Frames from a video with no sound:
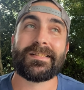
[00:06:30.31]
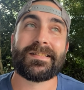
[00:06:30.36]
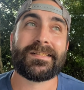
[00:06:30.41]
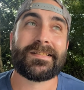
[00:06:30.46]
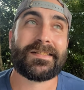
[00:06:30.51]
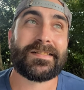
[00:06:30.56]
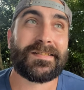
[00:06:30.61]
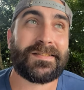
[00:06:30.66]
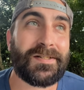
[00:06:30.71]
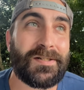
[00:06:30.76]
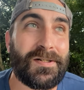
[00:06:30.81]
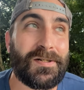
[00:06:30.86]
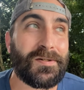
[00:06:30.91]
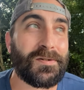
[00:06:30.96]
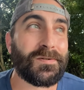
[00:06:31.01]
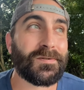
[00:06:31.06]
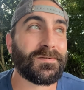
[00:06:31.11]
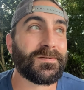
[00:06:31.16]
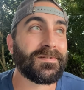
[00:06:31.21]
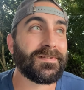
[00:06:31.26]

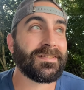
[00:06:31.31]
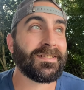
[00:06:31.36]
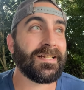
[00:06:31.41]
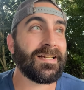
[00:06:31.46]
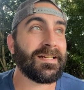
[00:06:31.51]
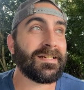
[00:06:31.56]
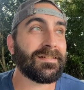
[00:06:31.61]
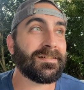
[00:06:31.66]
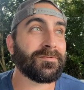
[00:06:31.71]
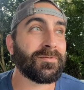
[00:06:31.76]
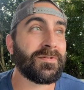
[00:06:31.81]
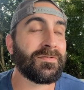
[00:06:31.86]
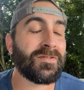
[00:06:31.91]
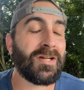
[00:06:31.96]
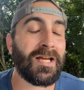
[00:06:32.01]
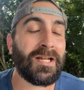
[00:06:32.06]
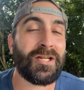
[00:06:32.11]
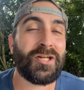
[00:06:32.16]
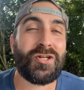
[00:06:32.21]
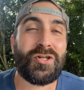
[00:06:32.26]
So, yeah, we've
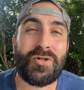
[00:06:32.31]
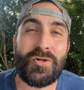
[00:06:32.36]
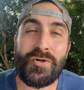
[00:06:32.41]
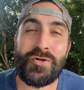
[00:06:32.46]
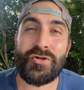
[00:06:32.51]
got a new